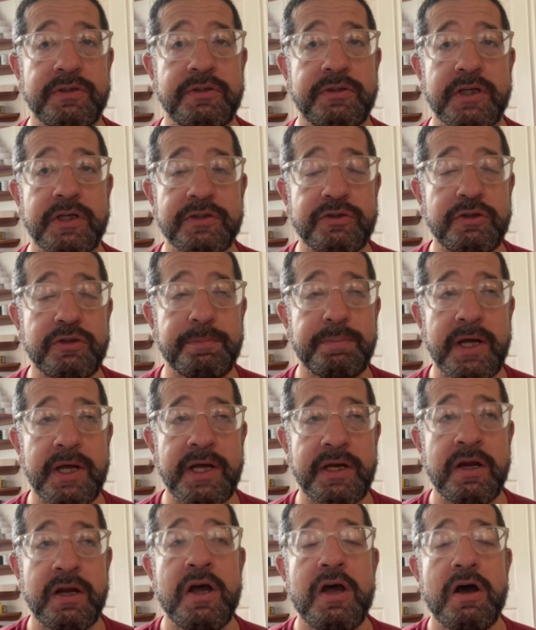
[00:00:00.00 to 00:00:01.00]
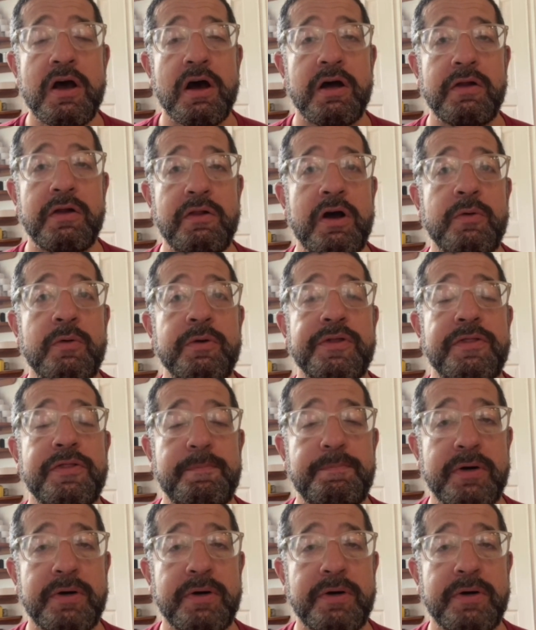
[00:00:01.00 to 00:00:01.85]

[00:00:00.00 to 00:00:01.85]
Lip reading: industrial plant, along with